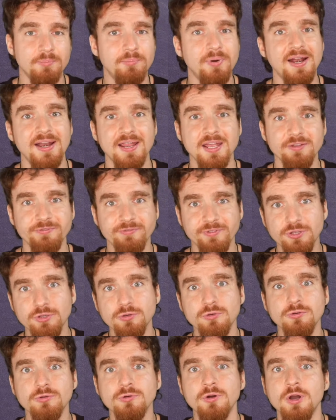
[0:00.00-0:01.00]
But if
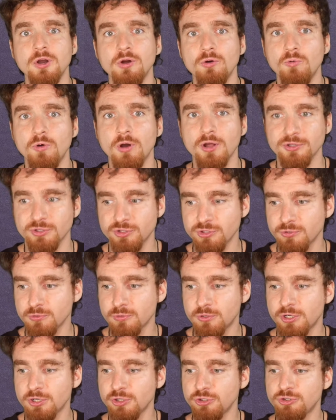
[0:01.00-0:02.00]
you want
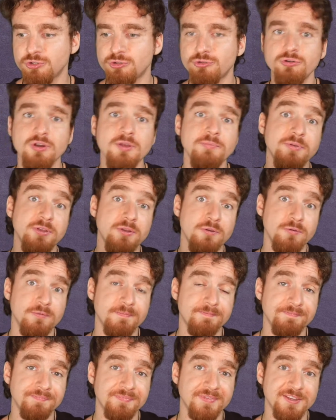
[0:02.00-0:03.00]
to
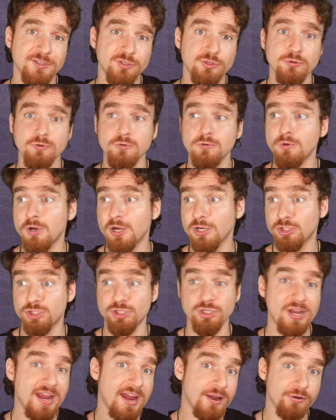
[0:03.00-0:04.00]
contribute to a
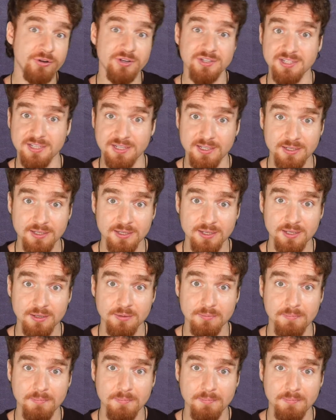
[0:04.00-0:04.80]
charity,